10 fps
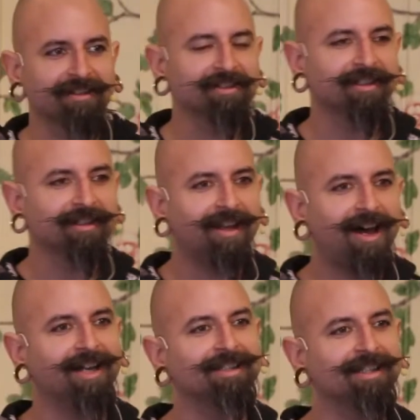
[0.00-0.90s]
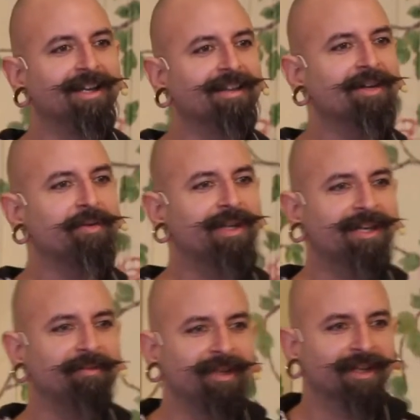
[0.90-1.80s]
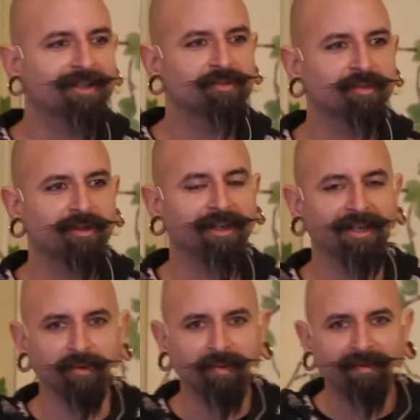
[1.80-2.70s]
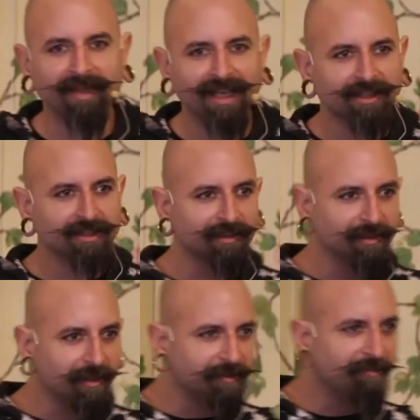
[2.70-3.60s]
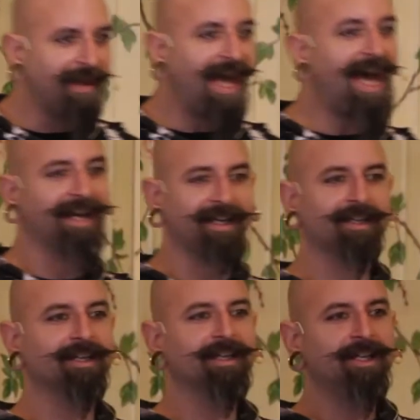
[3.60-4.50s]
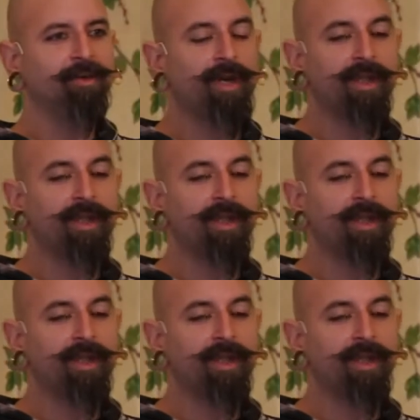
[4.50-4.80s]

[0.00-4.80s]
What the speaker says: There's a lot that we can be exploring when we begin to look back with